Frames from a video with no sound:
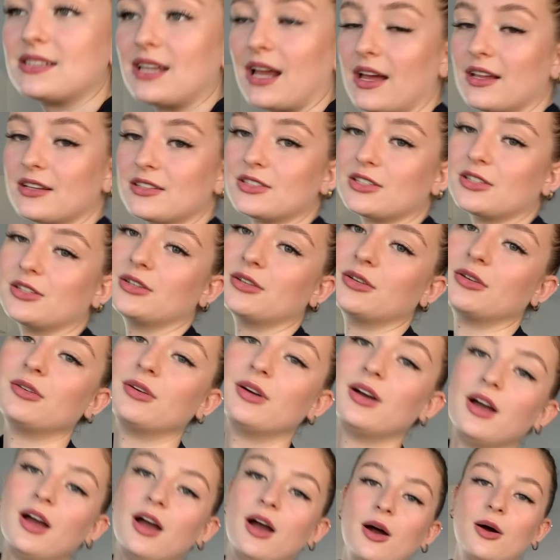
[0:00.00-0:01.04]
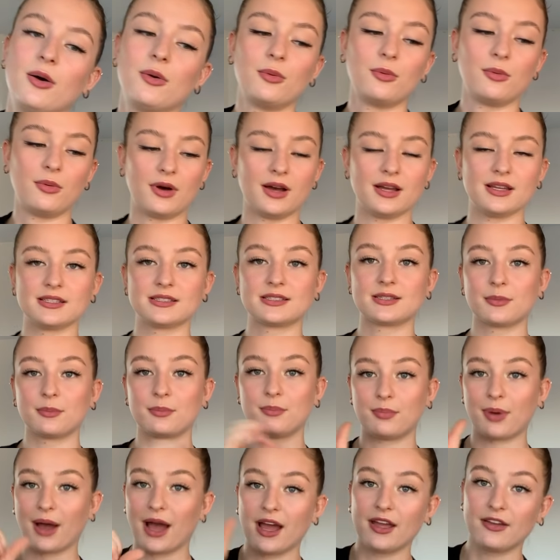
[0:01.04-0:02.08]
tattoo was
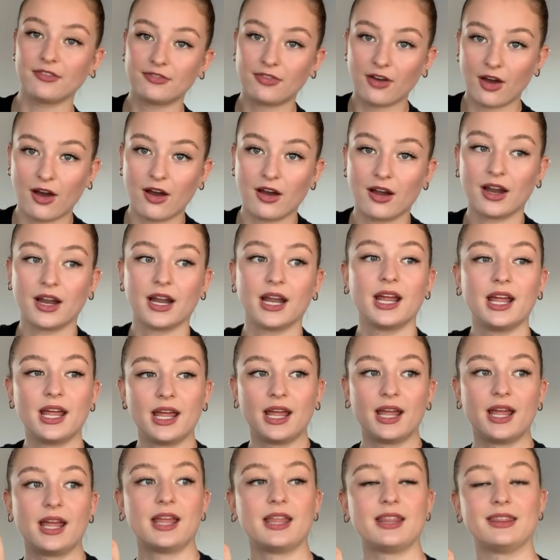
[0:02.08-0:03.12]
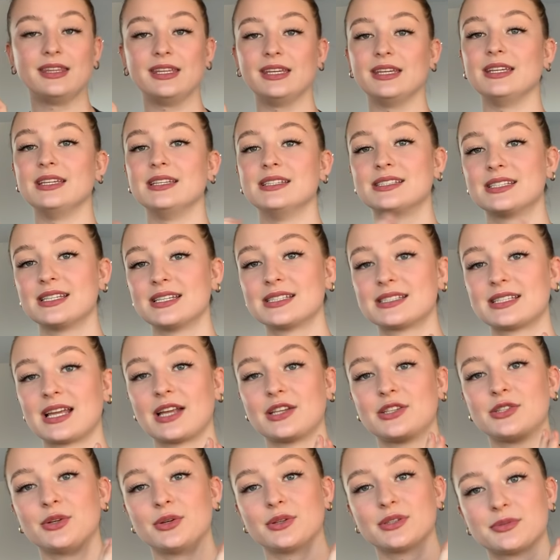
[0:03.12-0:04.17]
by far the easiest
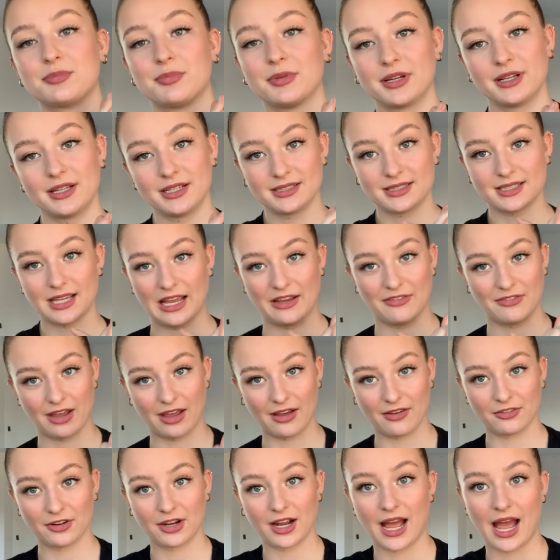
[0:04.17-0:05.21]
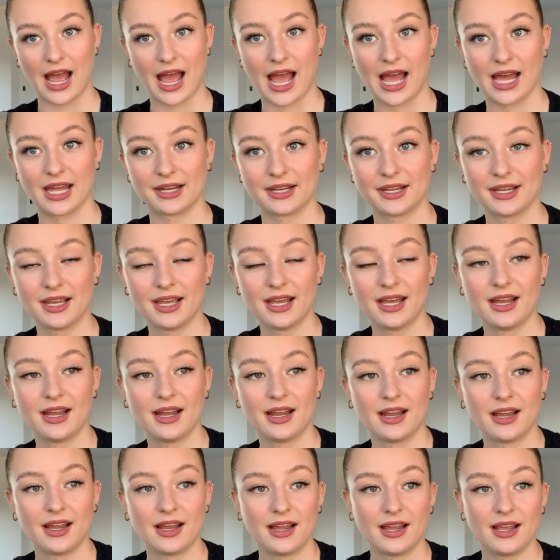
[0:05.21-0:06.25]
tattoo experience I've ever had,
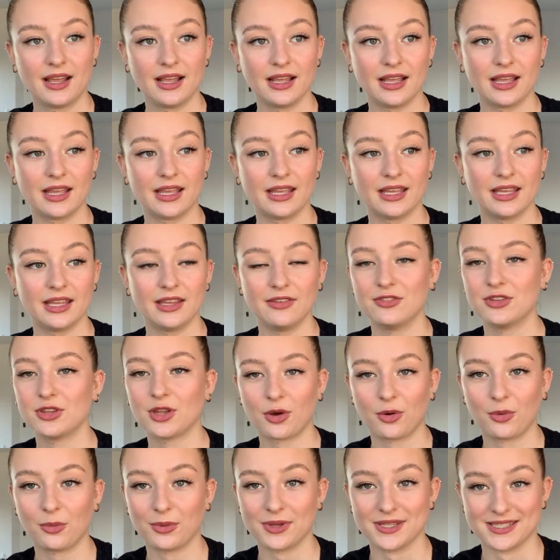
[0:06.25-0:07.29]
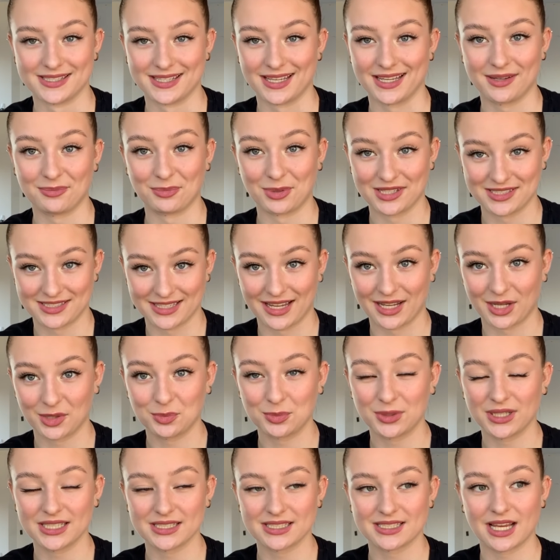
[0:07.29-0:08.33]
even though it was like my second
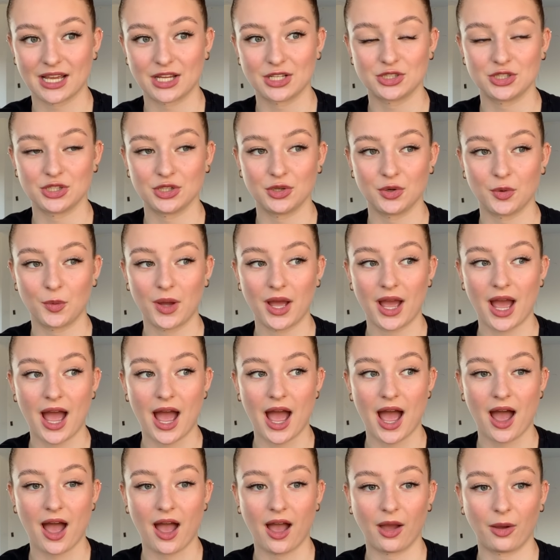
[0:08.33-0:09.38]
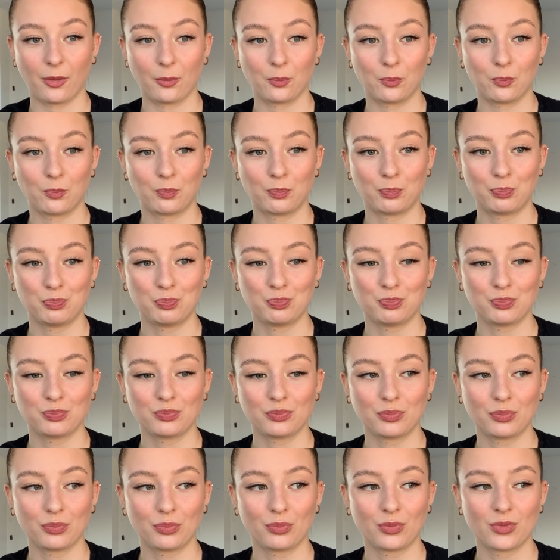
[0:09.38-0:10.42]
biggest tattoo.
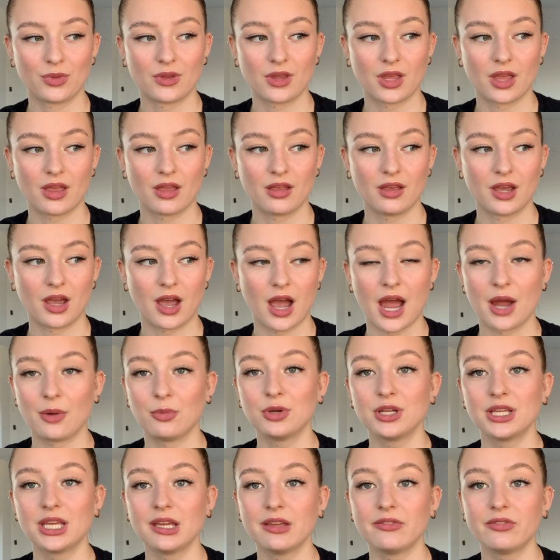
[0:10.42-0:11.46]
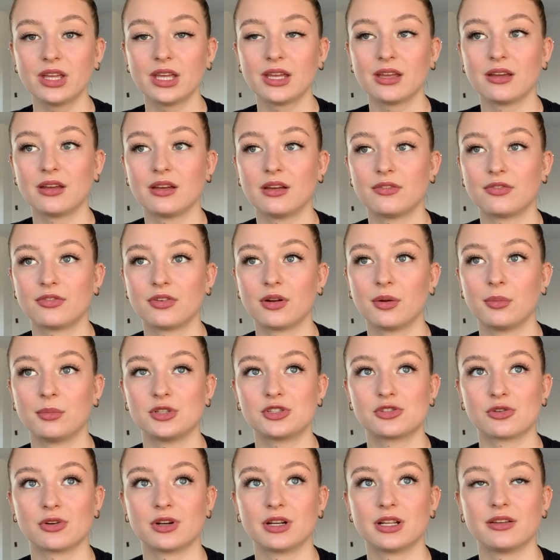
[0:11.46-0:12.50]
I would give it, for a
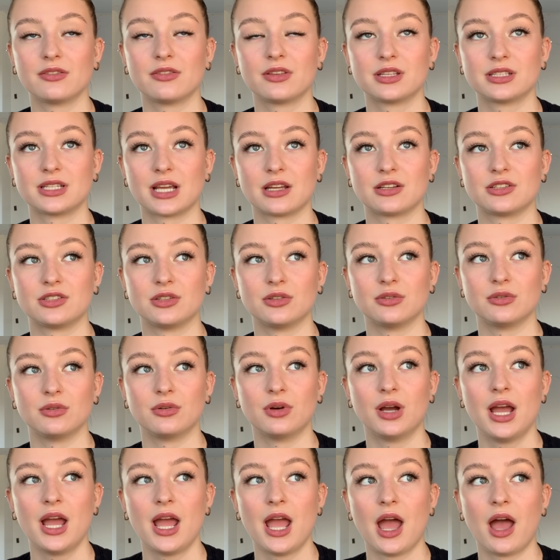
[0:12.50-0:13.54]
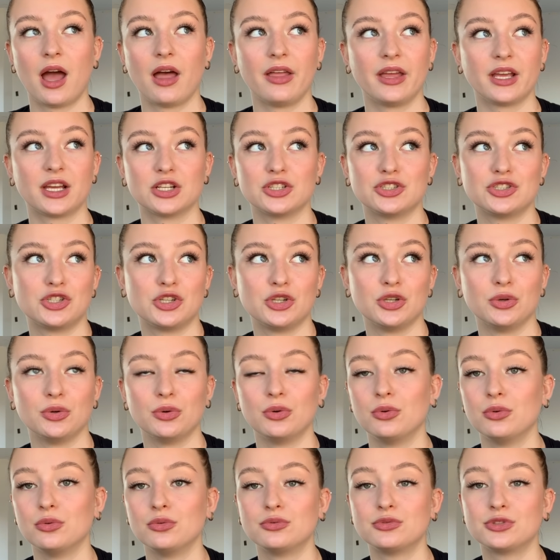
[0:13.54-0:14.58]
majority of the tattoo, like a
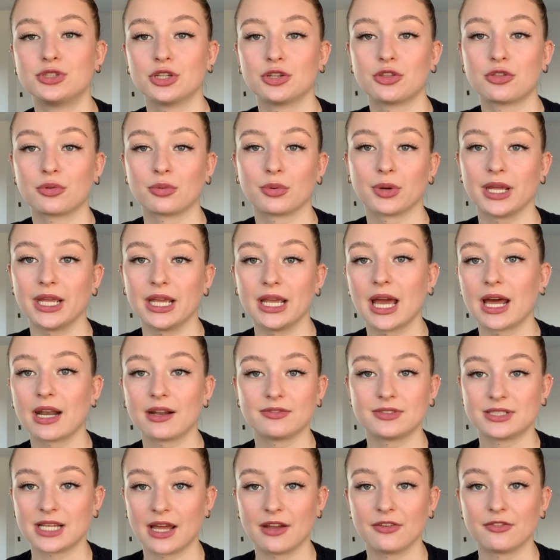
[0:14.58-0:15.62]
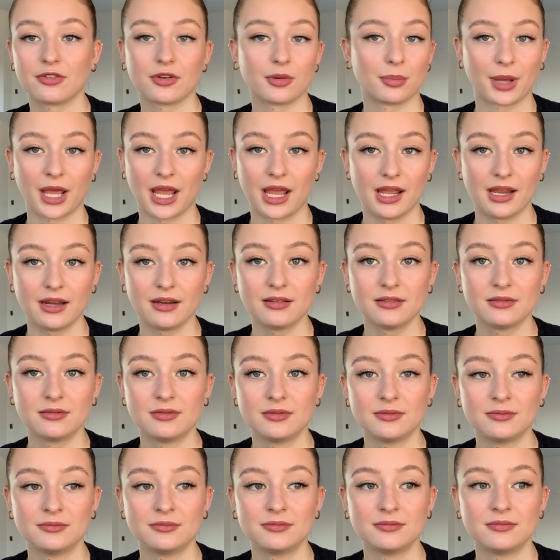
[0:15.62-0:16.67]
2 to 3 out of 10 for pain.
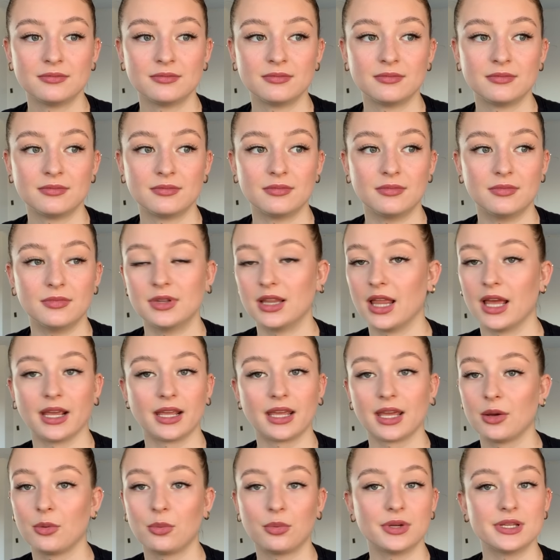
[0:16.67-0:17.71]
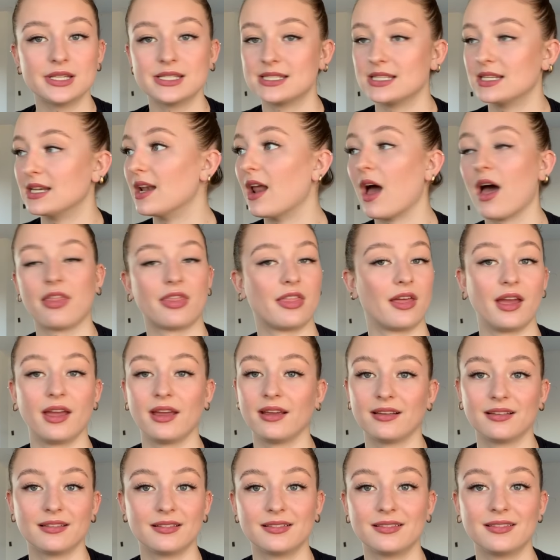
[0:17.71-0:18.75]
Like it was
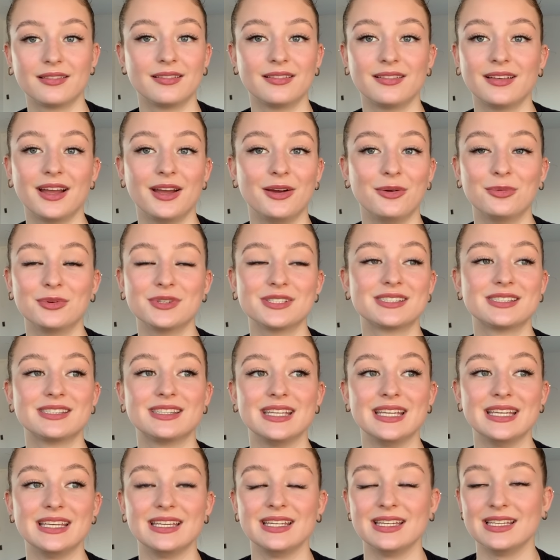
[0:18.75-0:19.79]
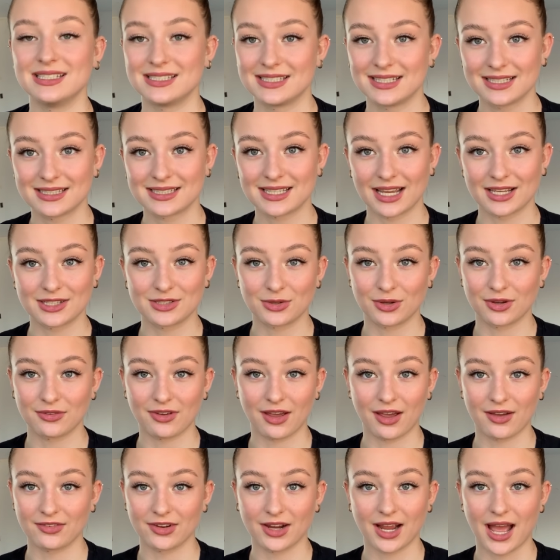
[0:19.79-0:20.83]
nothing. It was the easiest tattoo I've
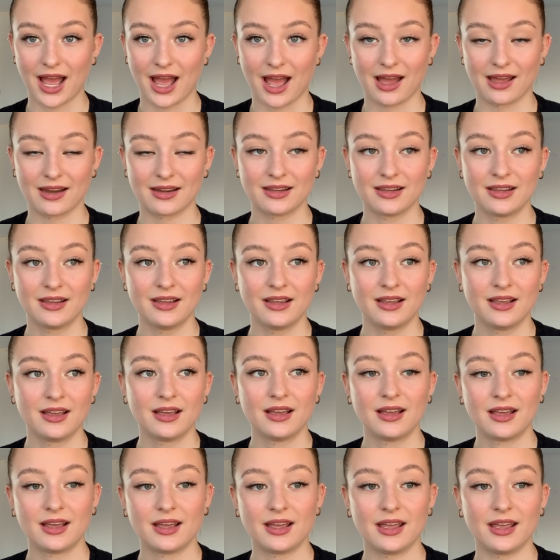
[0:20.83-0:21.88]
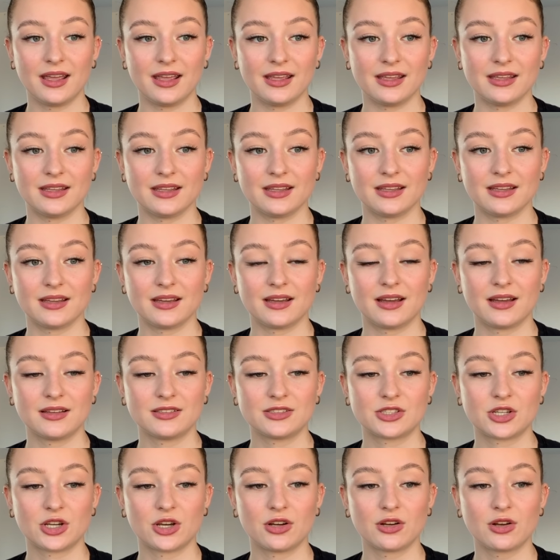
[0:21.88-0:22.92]
ever had. It
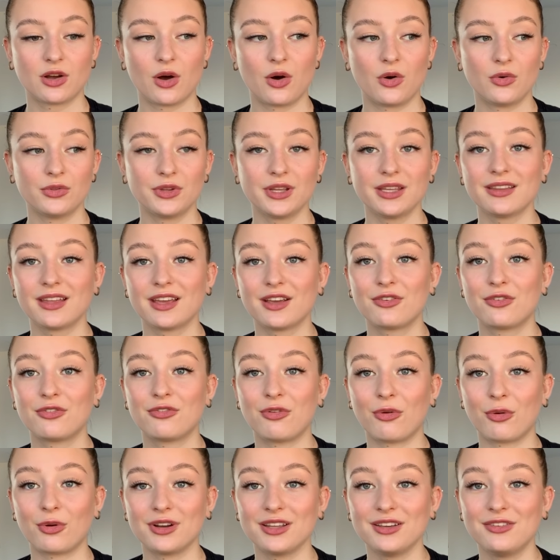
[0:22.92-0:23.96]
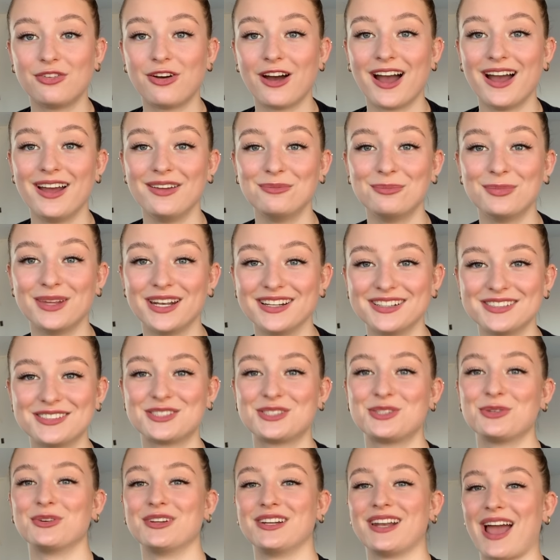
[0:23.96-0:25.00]
took only like 45 minutes
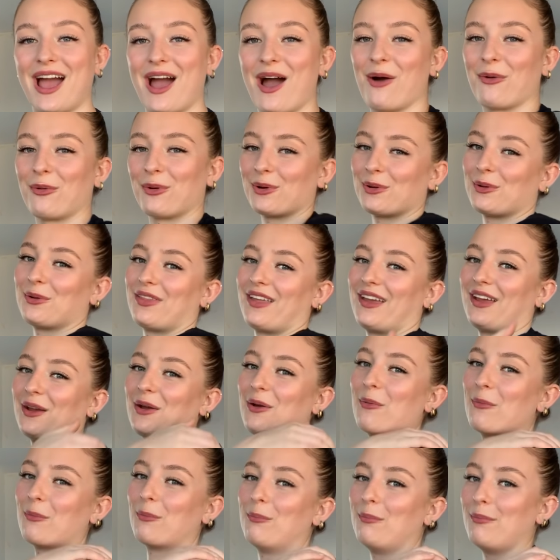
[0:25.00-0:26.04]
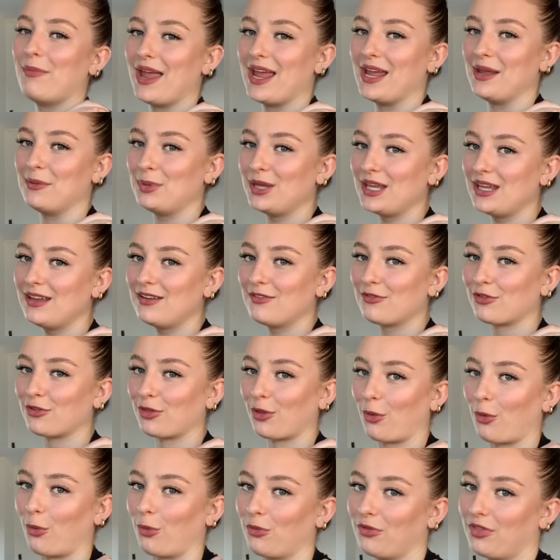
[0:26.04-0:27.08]
to an hour, like maybe, for
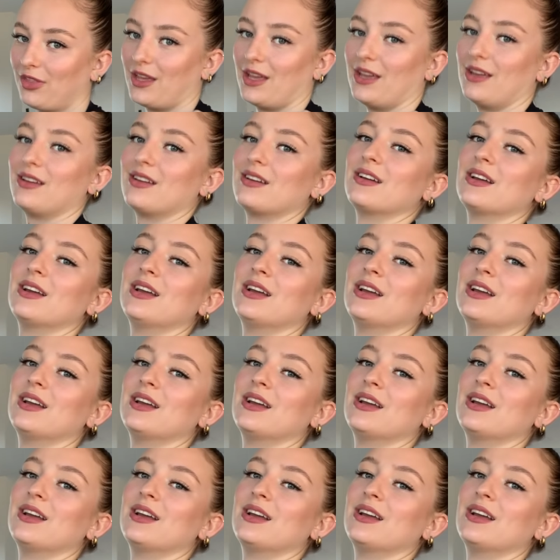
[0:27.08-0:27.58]
the whole thing.